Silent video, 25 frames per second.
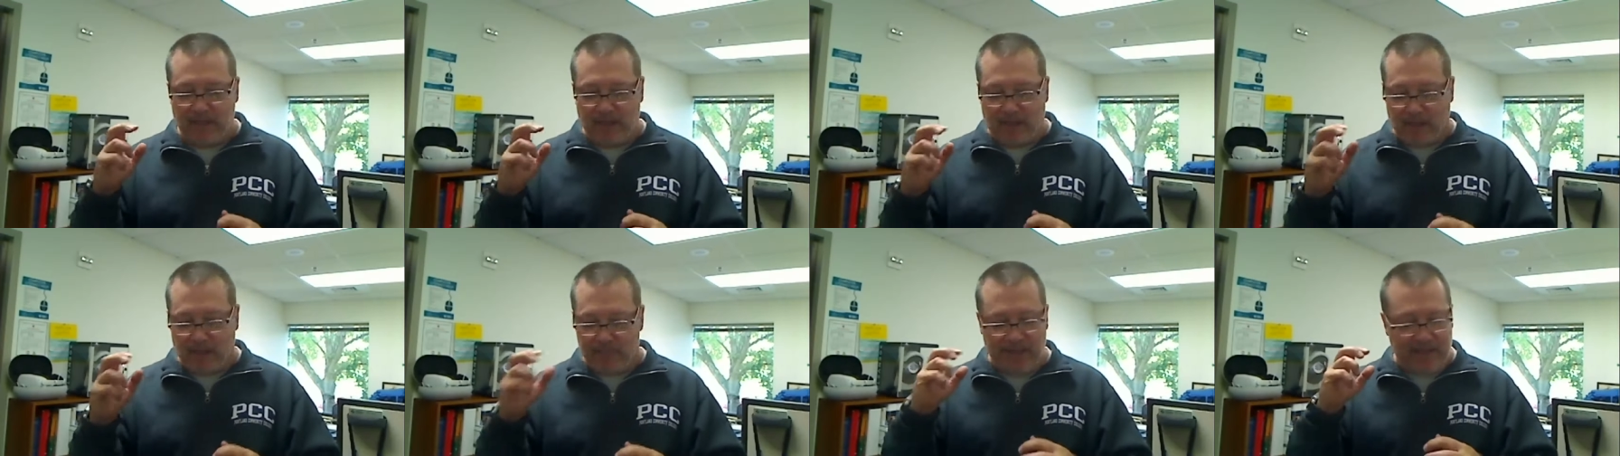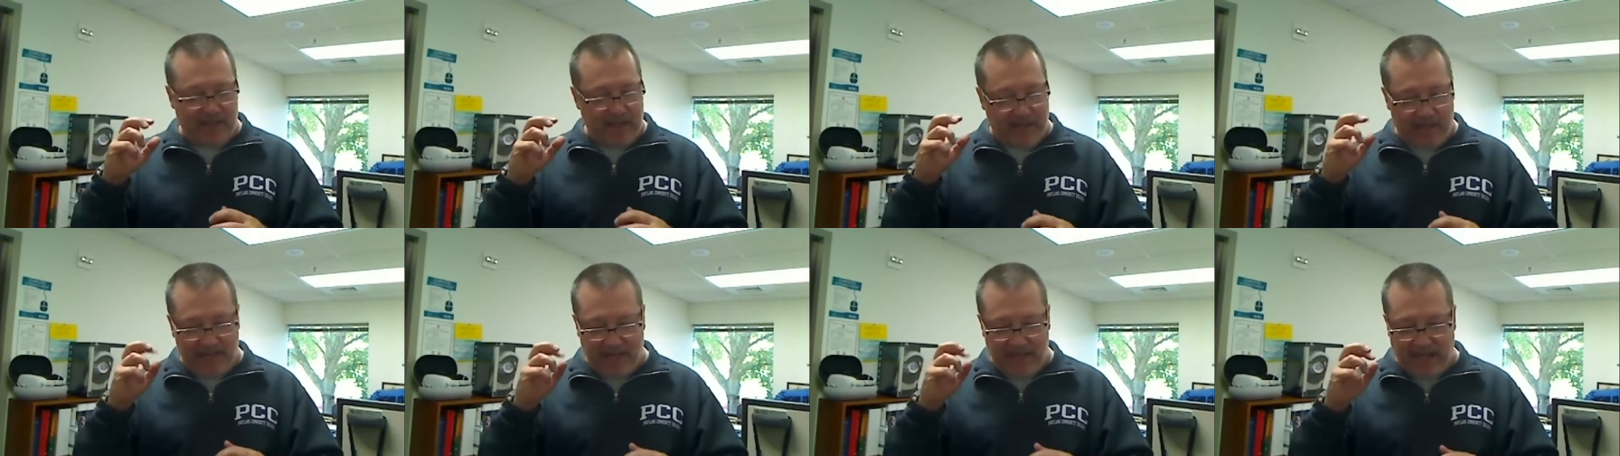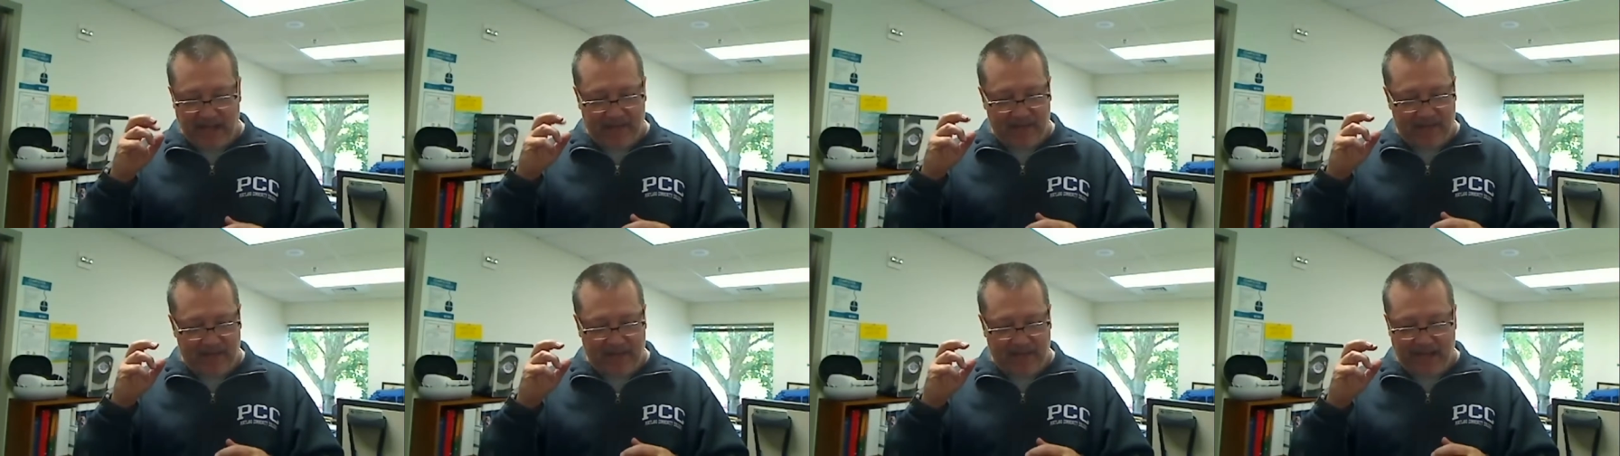I mean, that
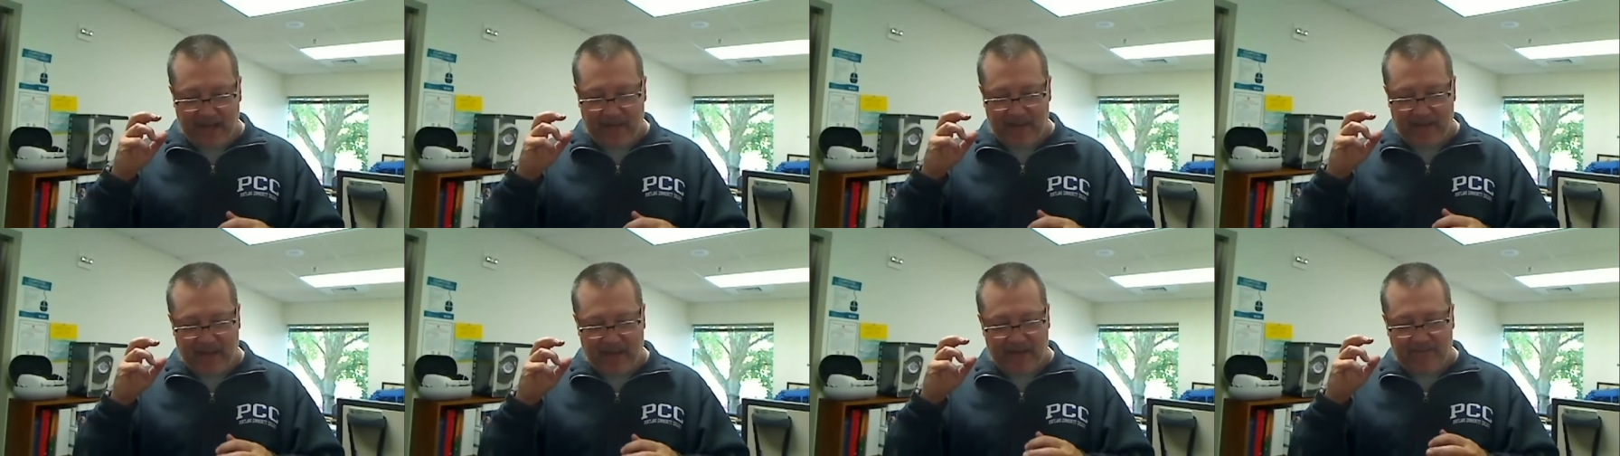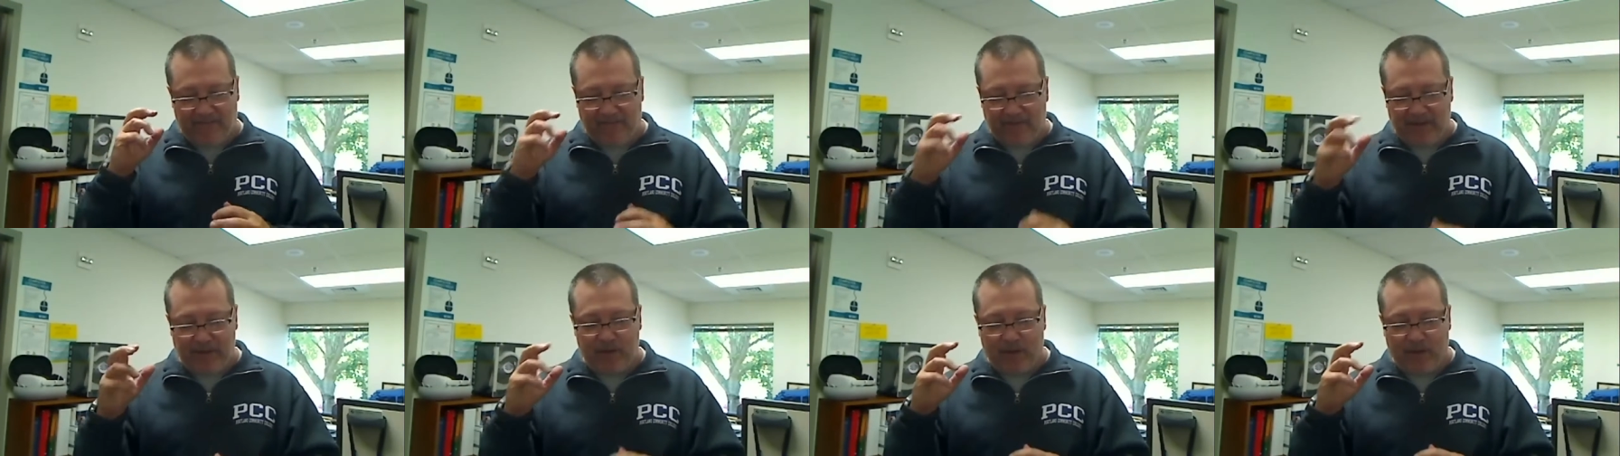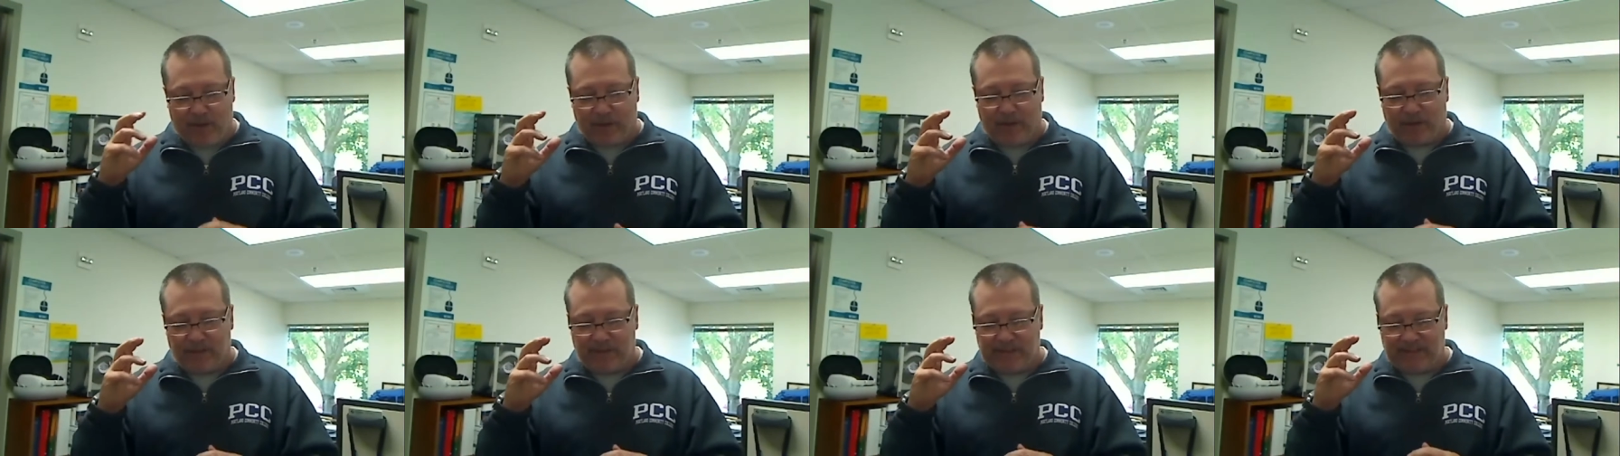
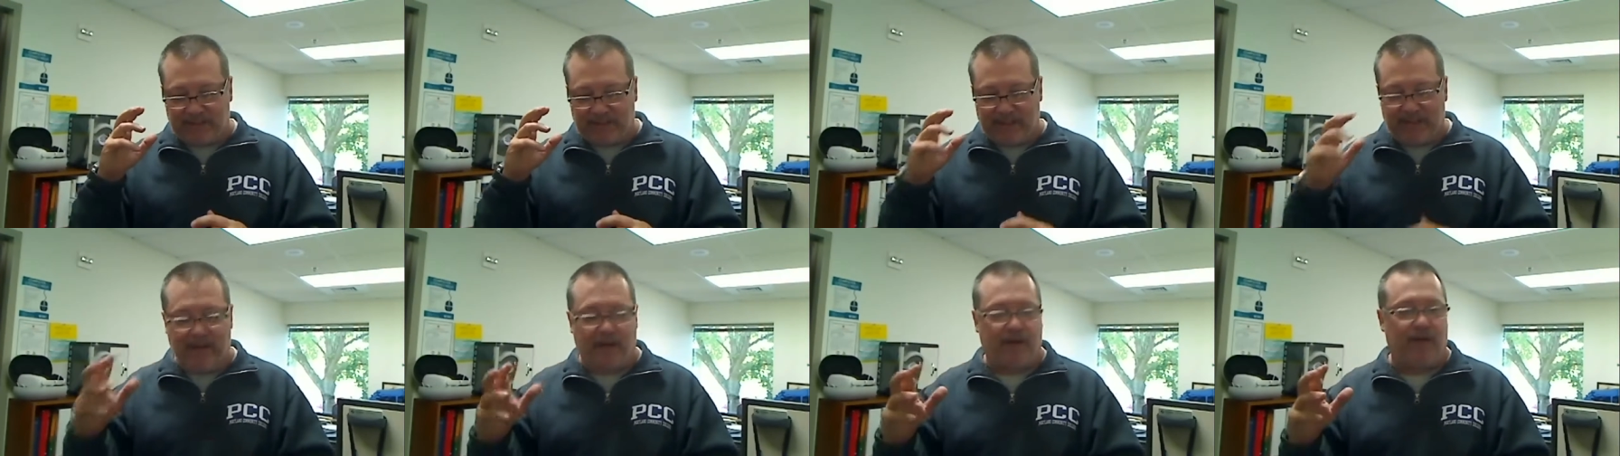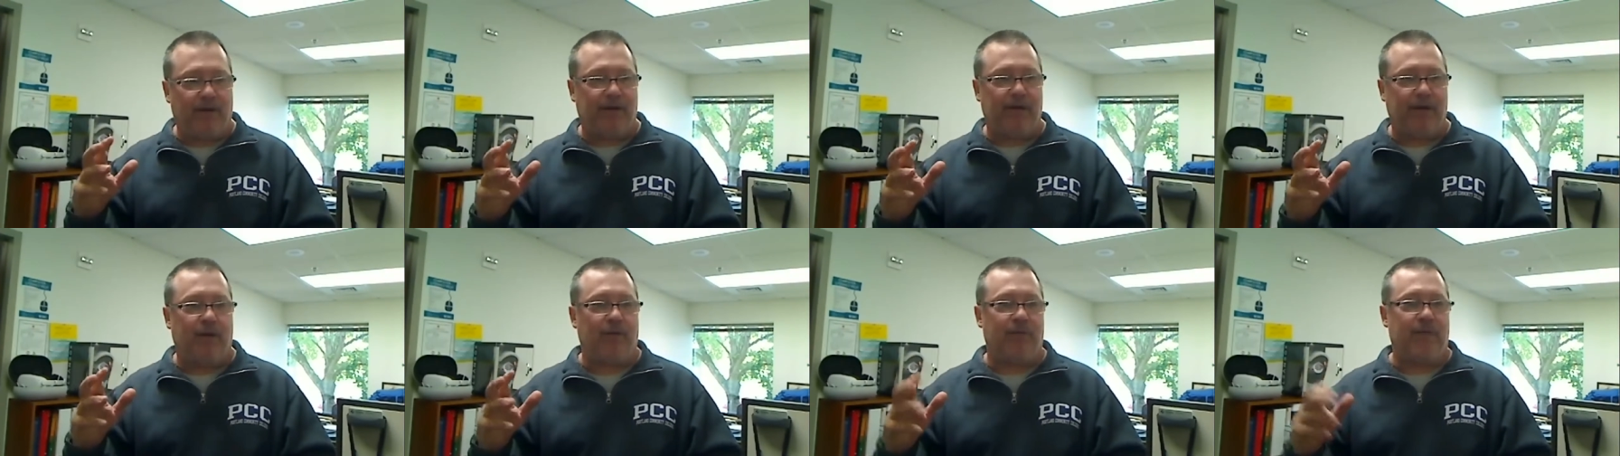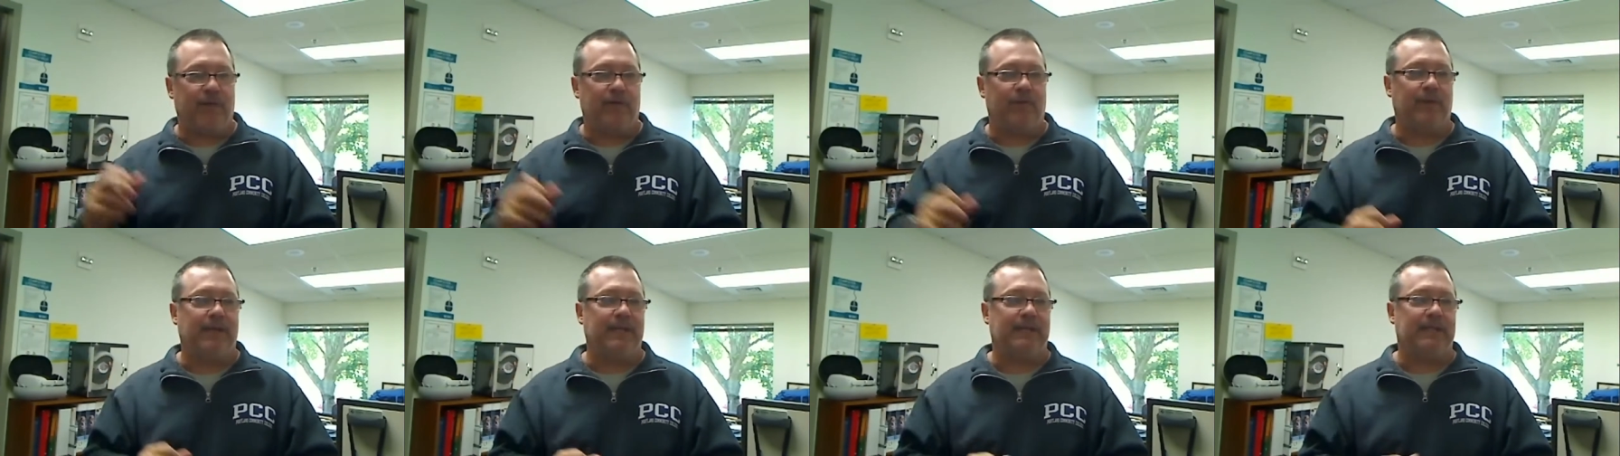VR scenario
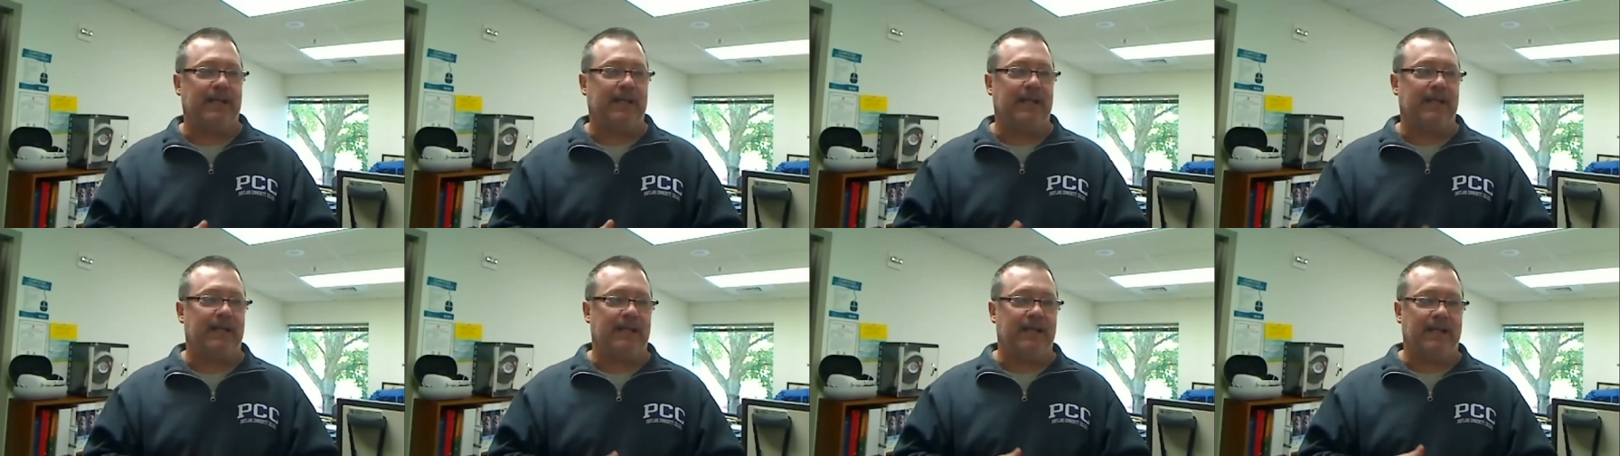that we did.